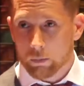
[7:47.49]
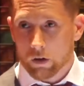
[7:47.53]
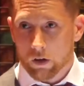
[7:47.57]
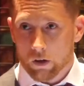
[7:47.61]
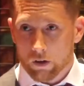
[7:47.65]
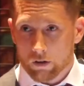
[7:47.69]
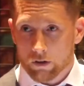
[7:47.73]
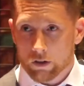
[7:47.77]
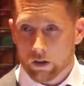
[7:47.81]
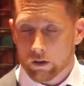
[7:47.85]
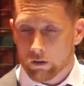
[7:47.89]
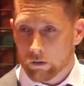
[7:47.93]
but
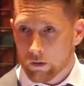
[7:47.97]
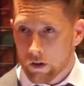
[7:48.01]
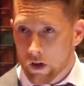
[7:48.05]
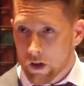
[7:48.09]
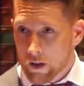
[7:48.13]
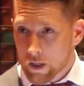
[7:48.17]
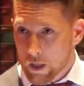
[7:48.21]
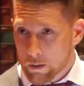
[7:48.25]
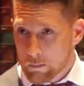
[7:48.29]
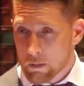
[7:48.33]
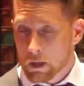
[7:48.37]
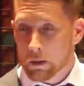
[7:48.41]
also
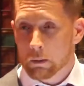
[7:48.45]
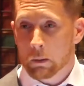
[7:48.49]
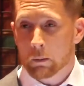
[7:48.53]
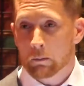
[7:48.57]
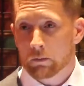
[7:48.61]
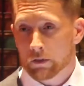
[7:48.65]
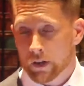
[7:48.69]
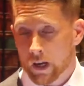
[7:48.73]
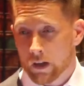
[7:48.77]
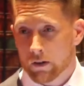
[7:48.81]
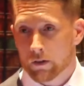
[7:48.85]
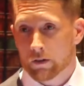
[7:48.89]
the
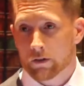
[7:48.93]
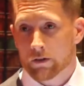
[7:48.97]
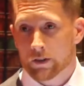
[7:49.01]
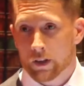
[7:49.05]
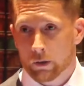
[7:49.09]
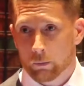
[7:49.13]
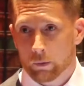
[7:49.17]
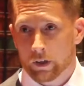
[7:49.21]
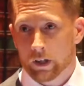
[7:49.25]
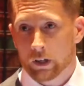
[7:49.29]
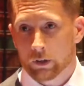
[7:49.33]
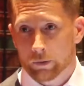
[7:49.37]
minimum standards
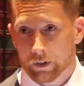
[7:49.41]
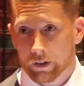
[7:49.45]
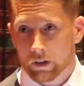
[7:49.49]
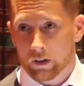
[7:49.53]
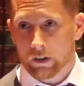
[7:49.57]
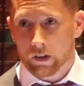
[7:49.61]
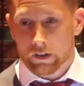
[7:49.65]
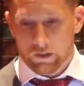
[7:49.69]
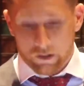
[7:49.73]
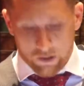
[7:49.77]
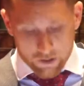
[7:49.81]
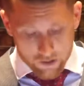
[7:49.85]
that we agree
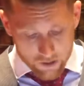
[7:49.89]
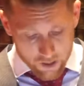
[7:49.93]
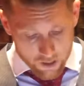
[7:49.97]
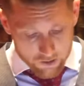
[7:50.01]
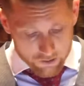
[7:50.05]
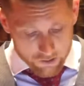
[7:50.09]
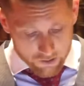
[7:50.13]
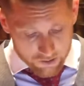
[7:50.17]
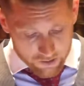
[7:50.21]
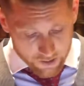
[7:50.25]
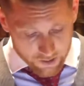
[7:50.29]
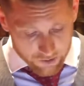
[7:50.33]
on
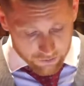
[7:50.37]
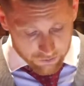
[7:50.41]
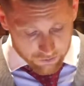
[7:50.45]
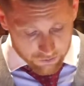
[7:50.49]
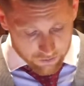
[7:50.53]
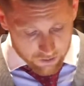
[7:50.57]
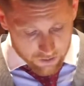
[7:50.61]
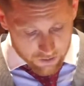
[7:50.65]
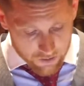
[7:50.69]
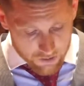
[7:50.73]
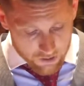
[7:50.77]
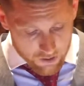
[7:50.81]
as a sector.